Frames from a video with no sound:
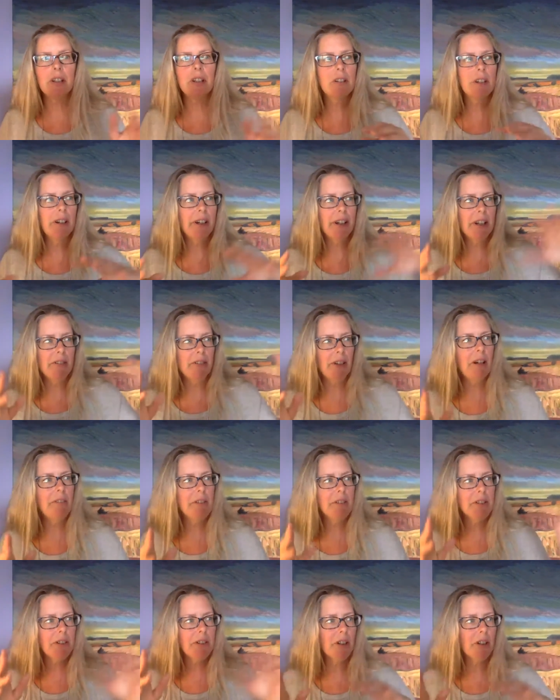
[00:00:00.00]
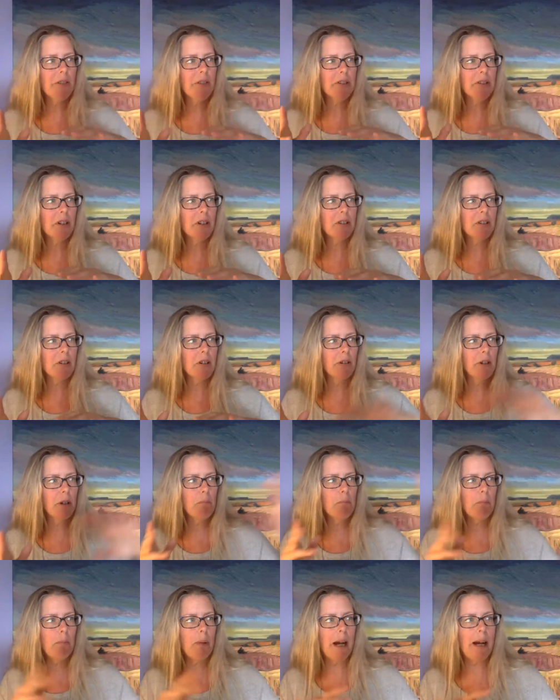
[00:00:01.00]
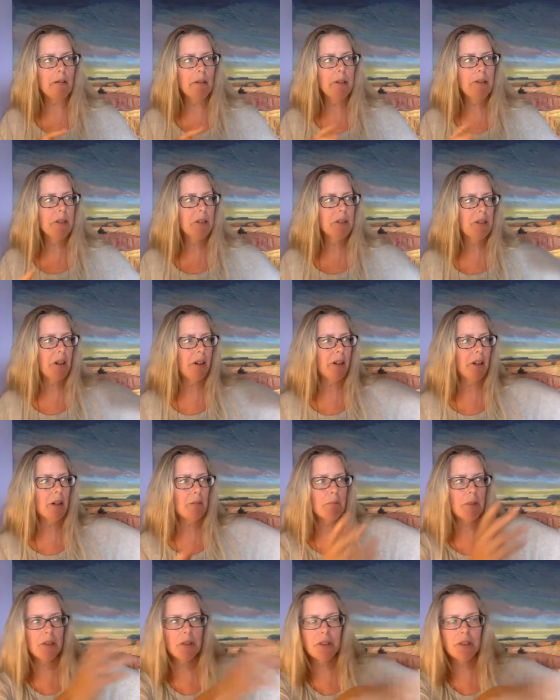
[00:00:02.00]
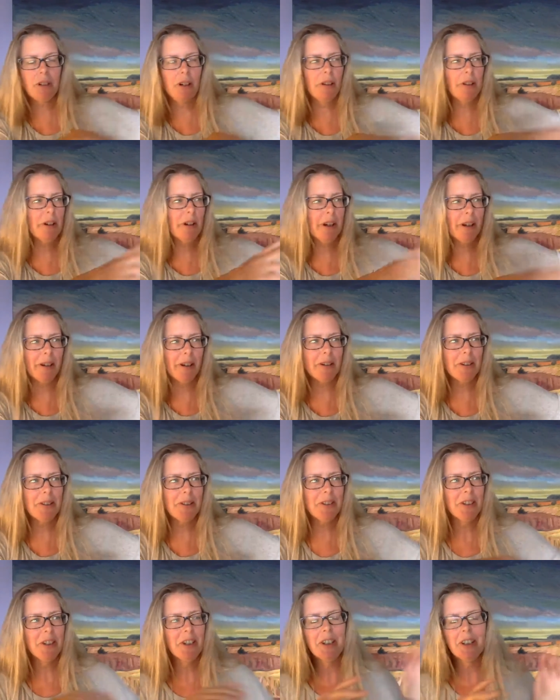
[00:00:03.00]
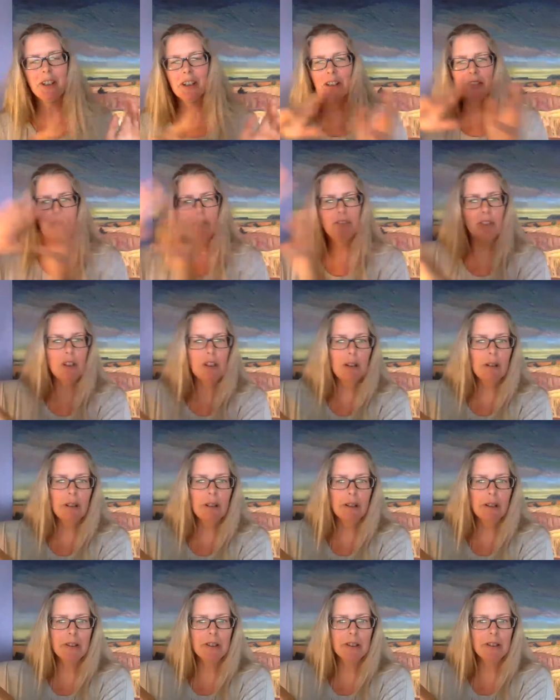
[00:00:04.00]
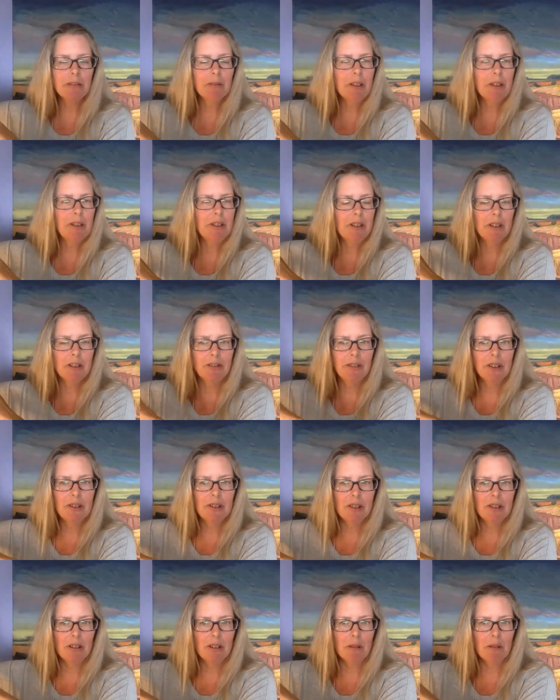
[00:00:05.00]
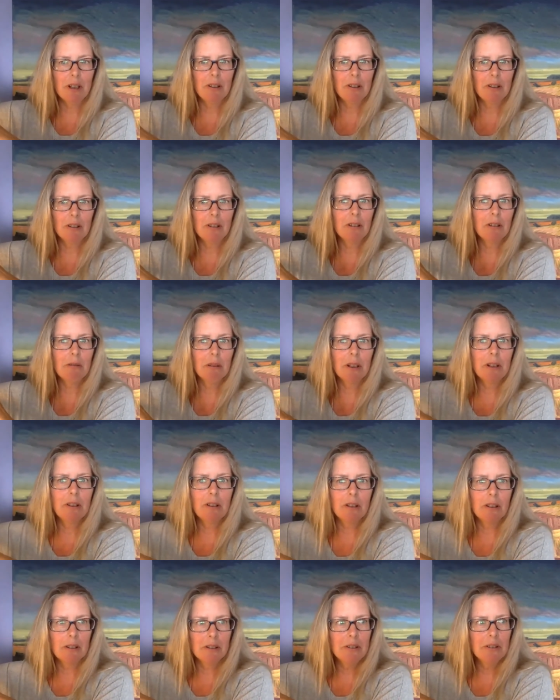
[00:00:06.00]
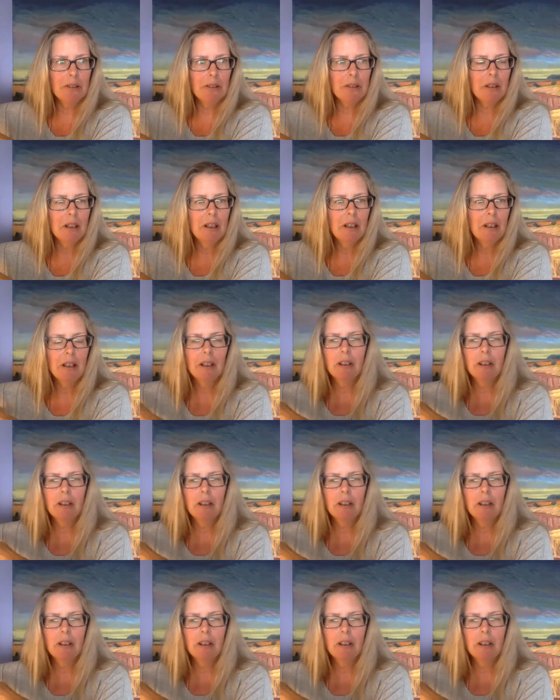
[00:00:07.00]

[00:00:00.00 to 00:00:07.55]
you kind of have this conversation going backwards in time to scholar X and forwards with your future reader or readers,